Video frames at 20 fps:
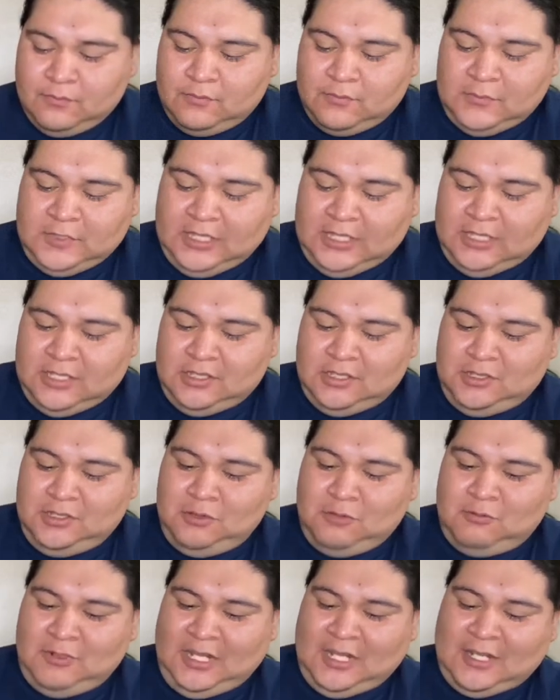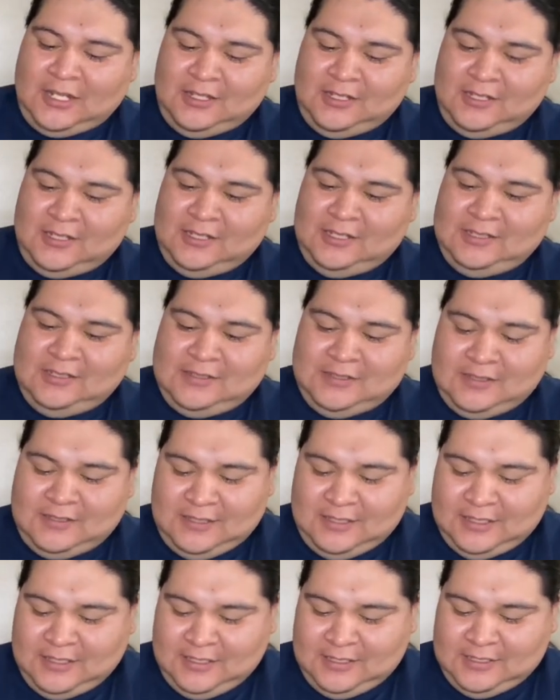that you recognize,
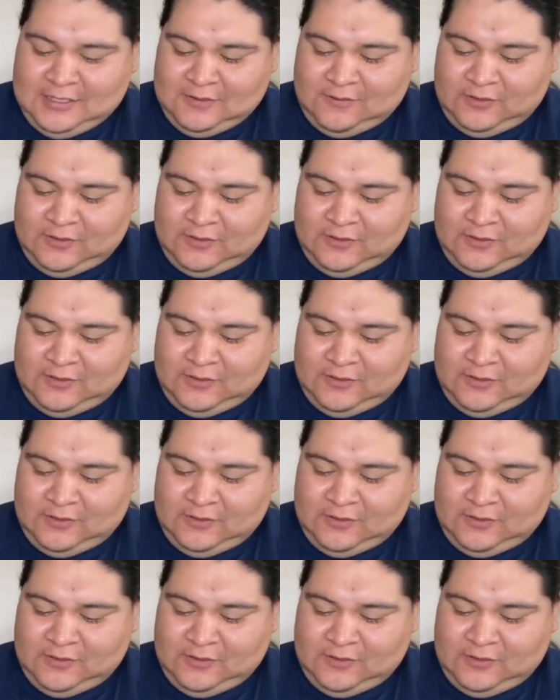I guess,